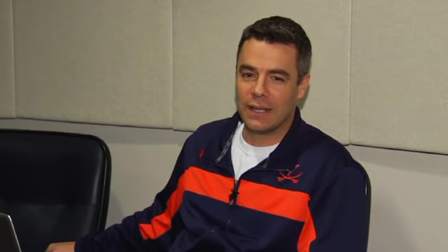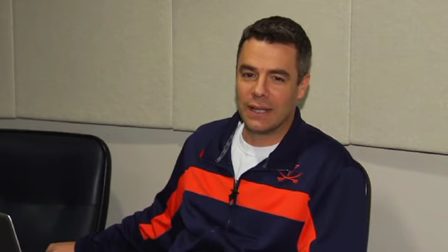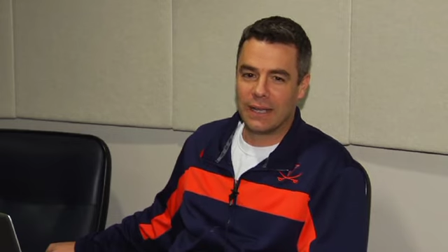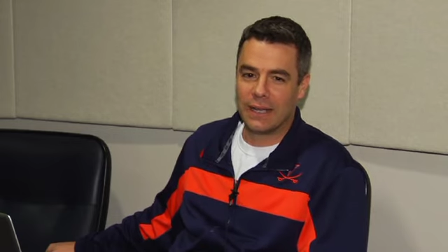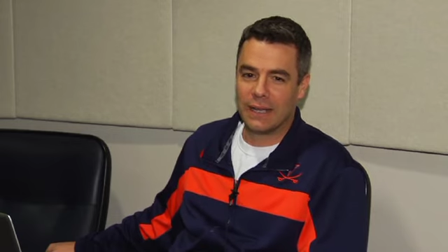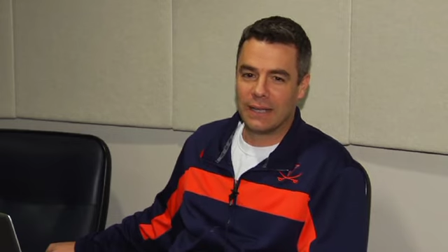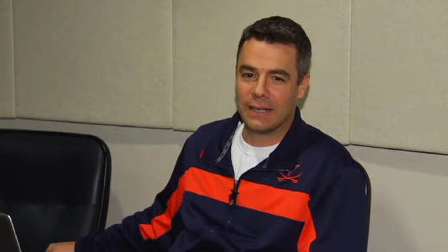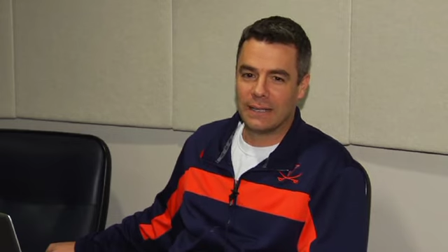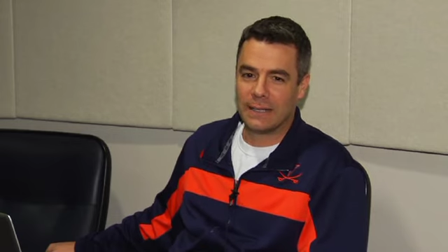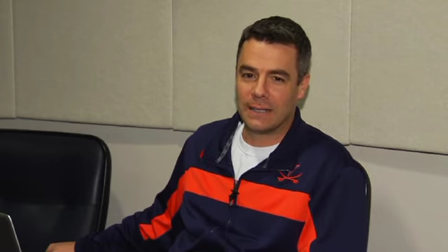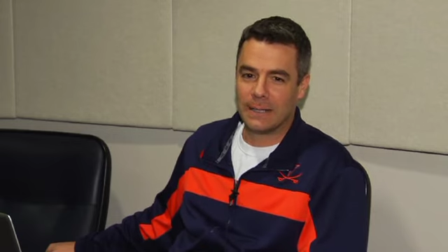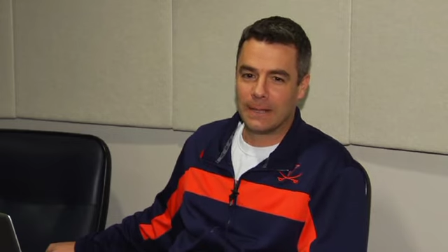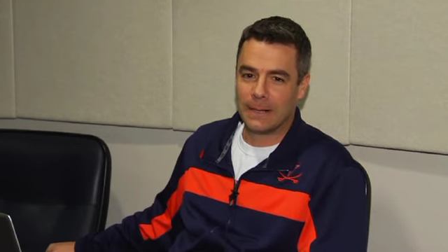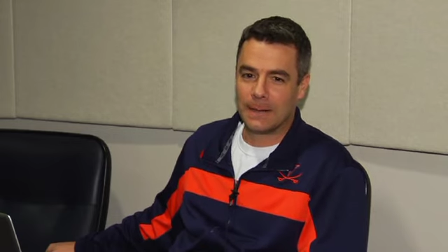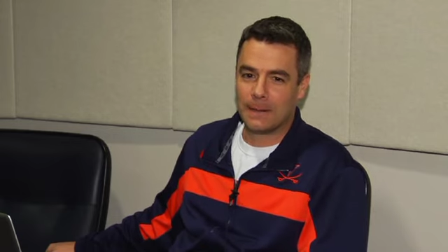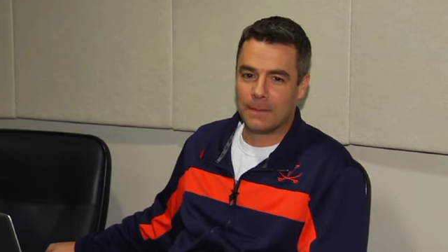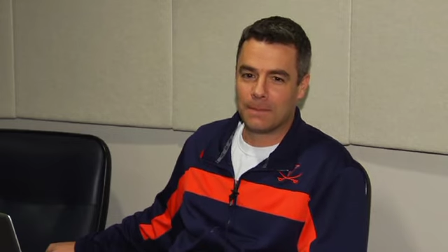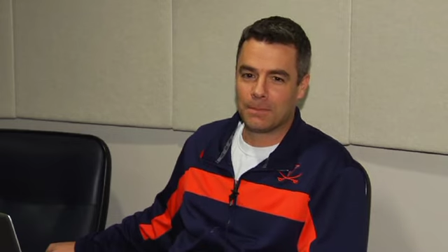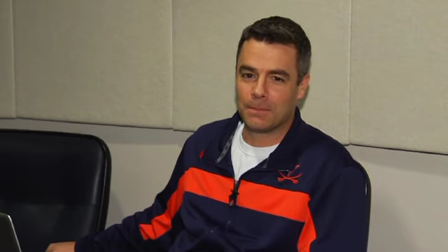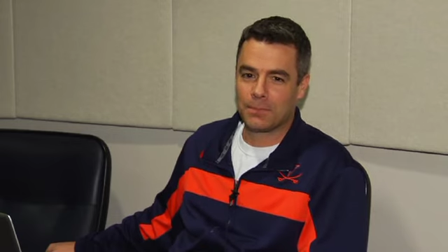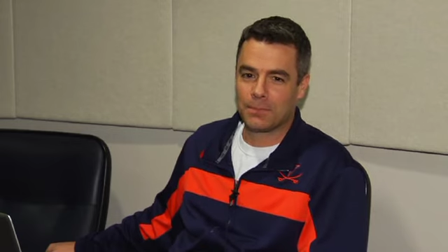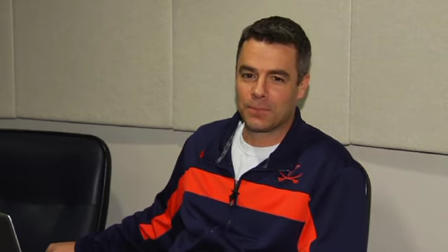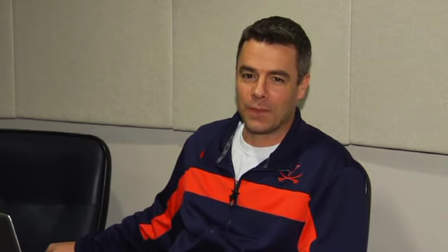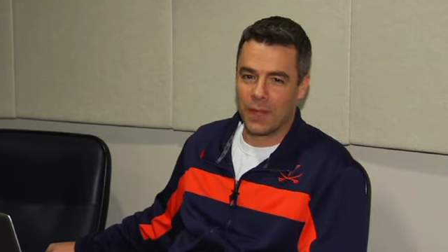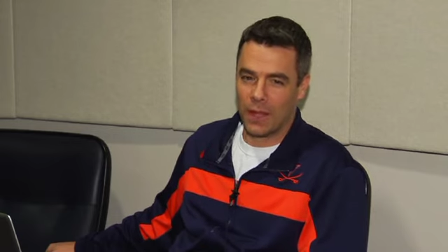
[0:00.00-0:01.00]
And
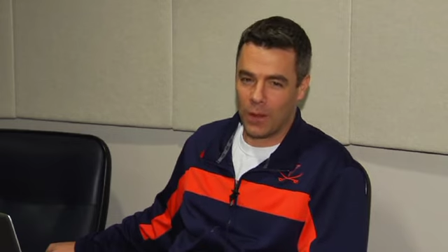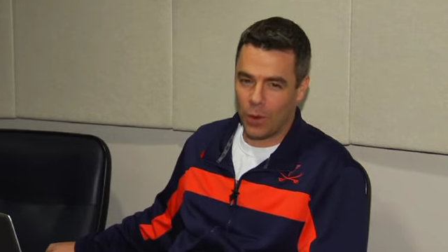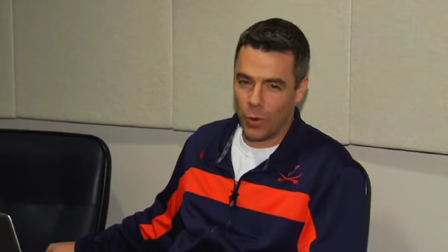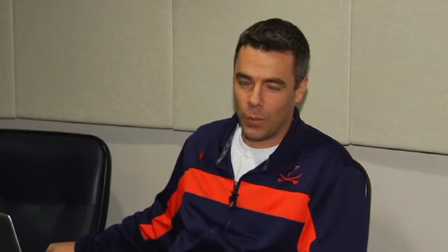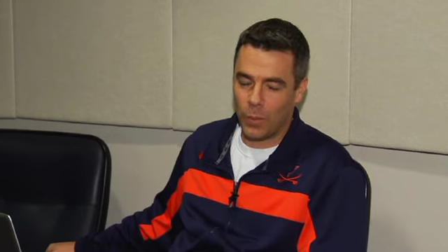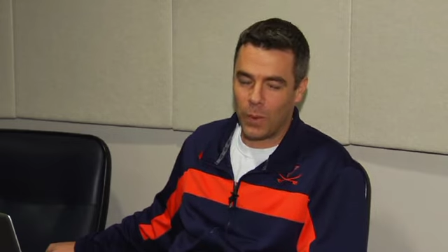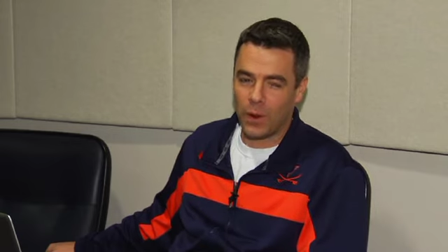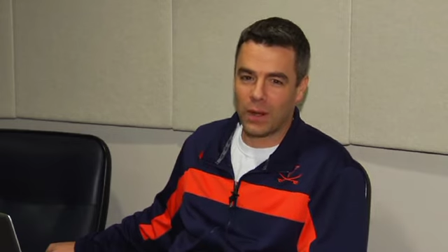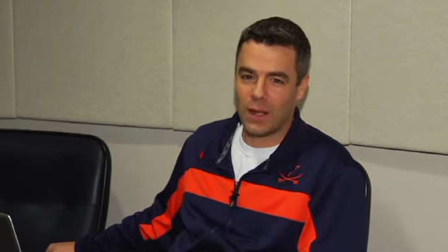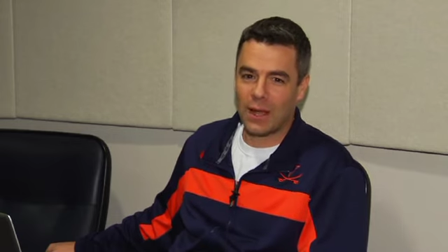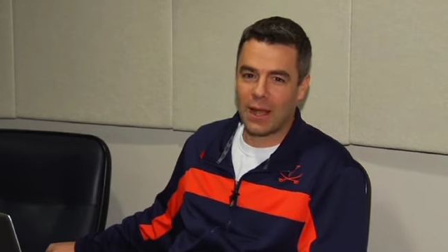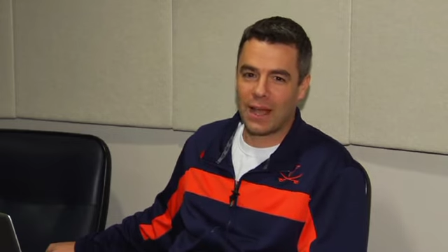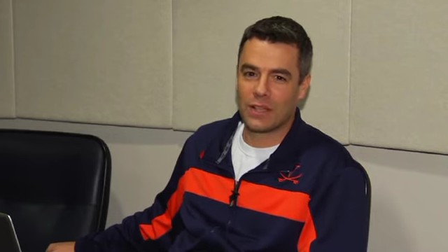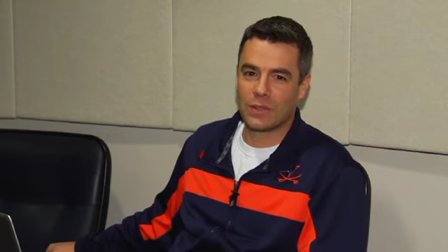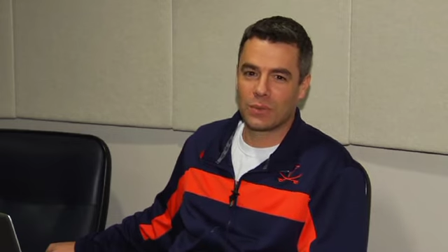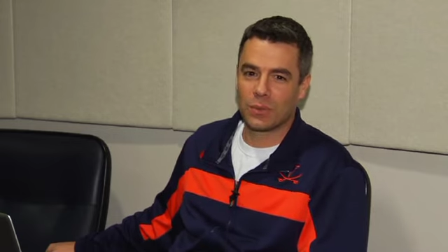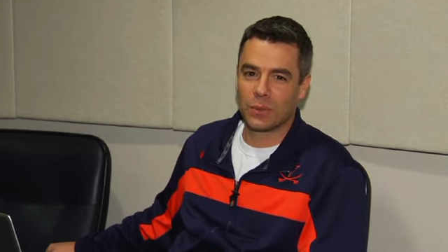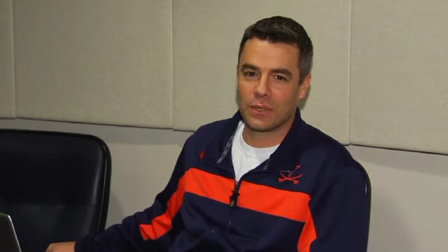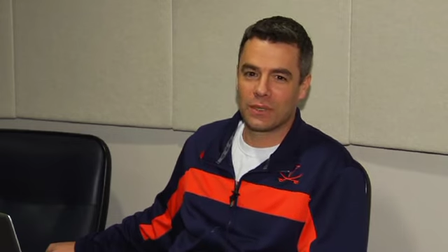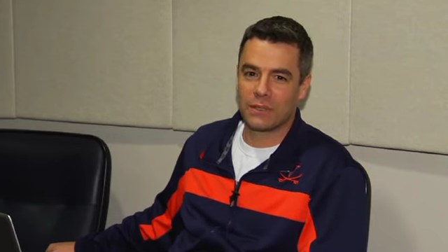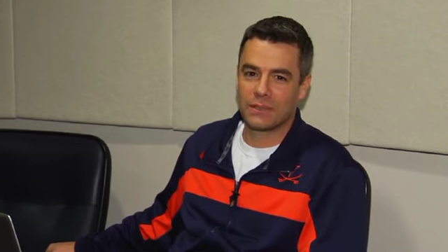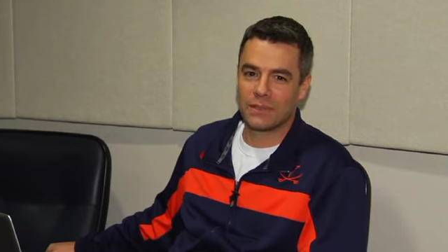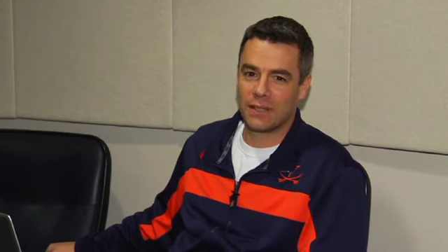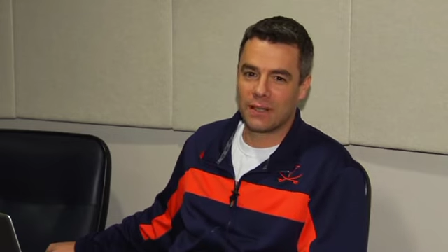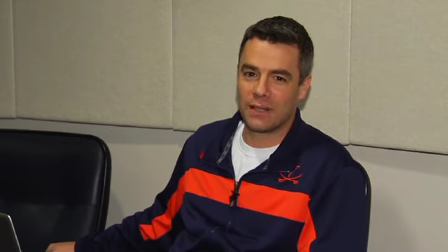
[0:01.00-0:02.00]
um, I hope our guys will
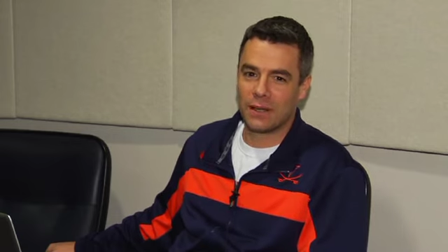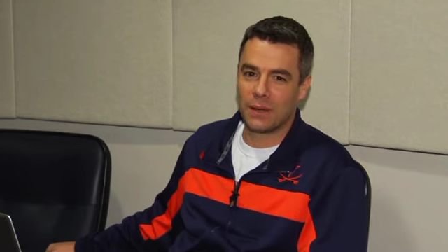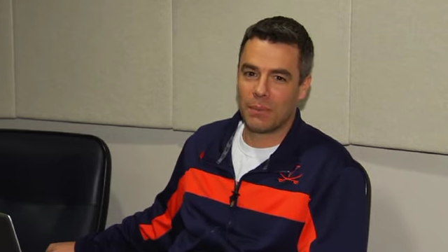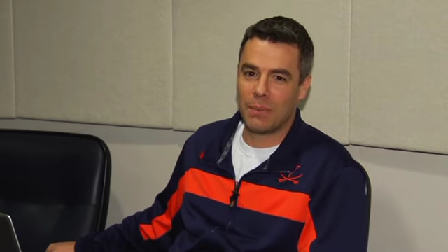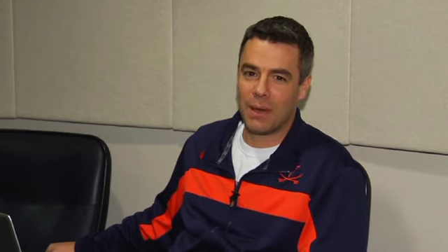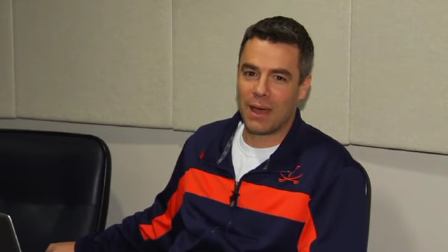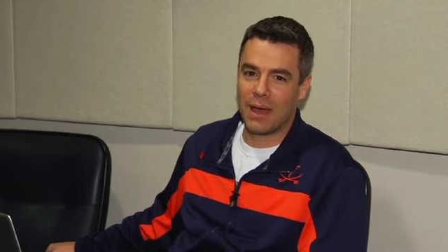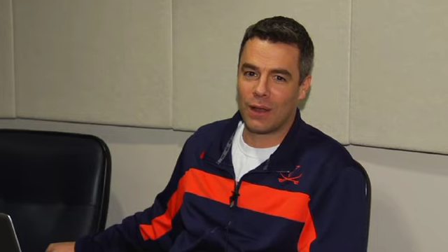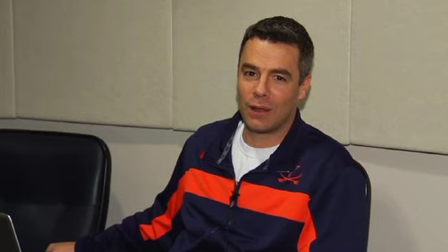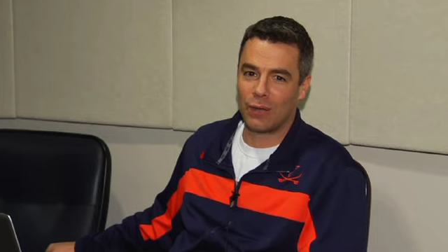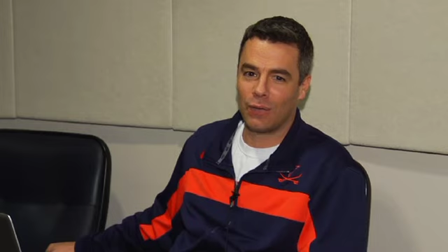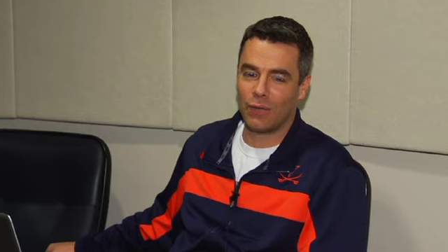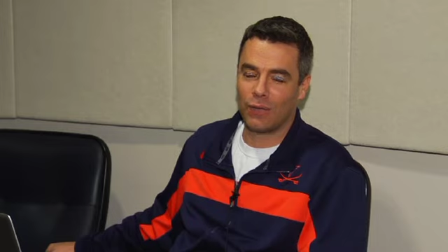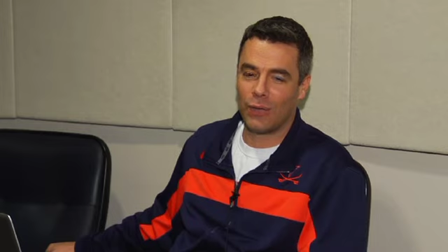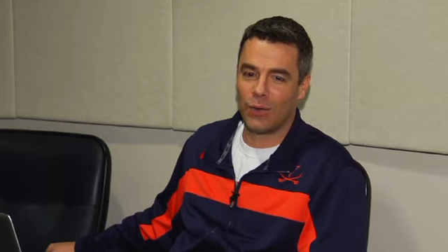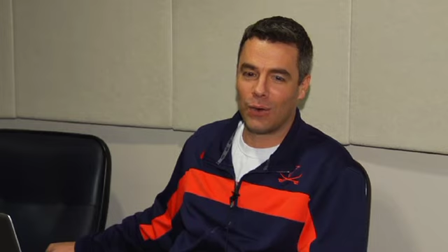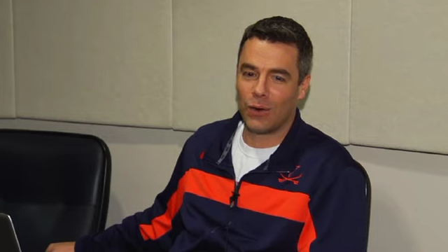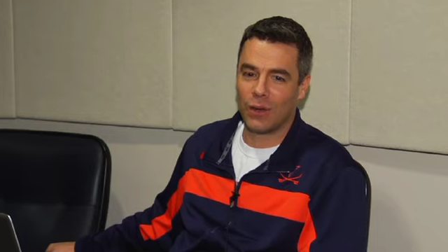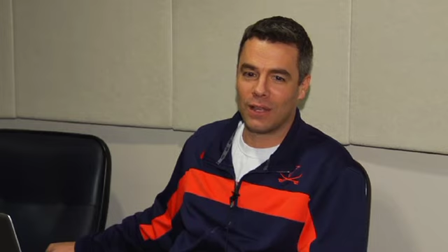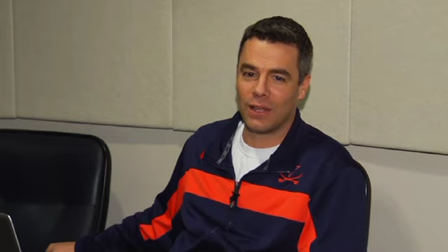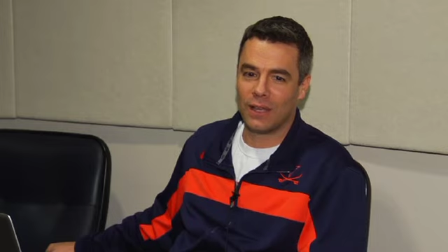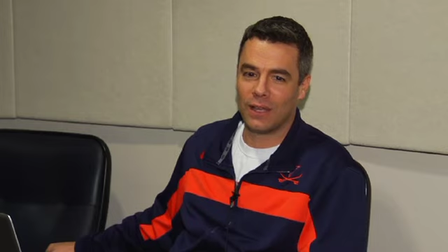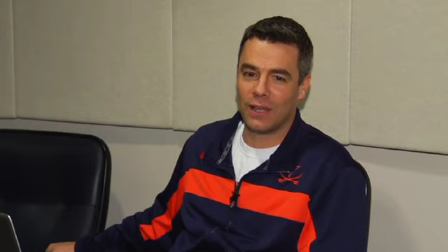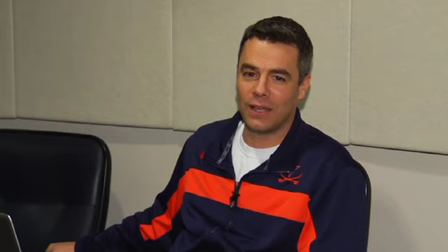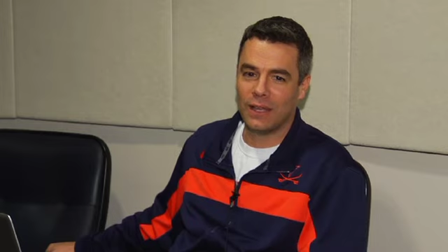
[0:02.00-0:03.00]
continue to battle
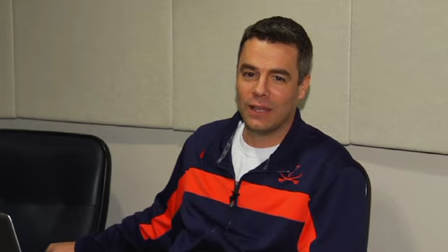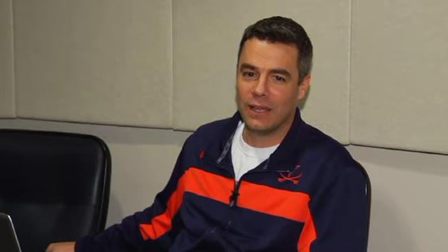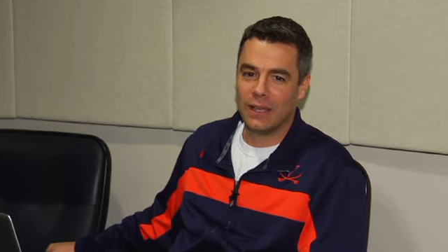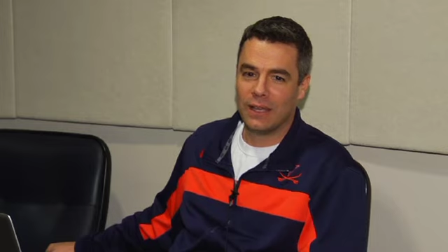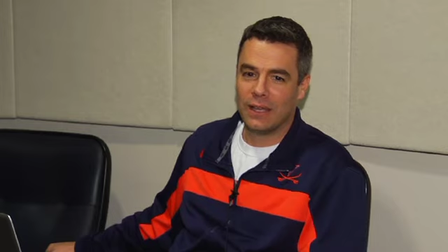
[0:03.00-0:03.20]
for you